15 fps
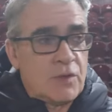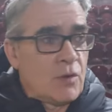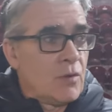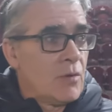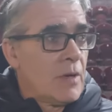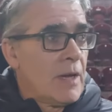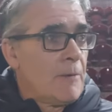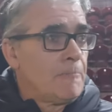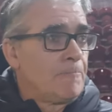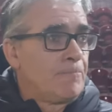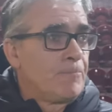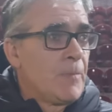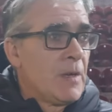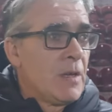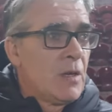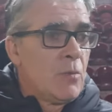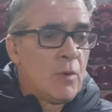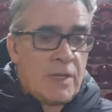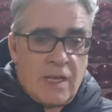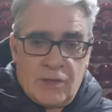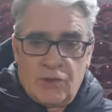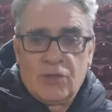So
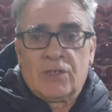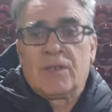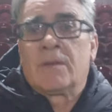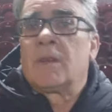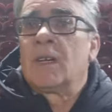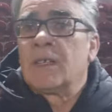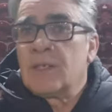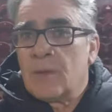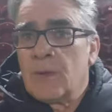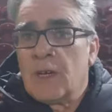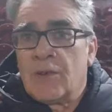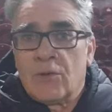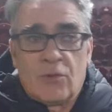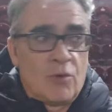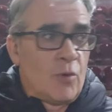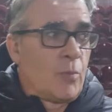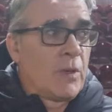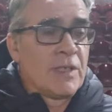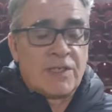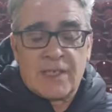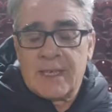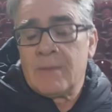we're getting used to things. I mean, I don't know the
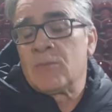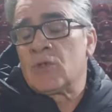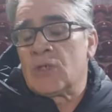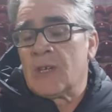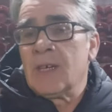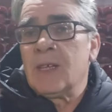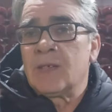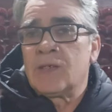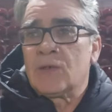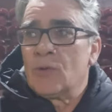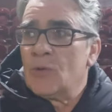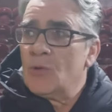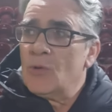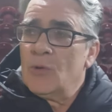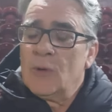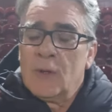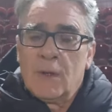players' names yet, so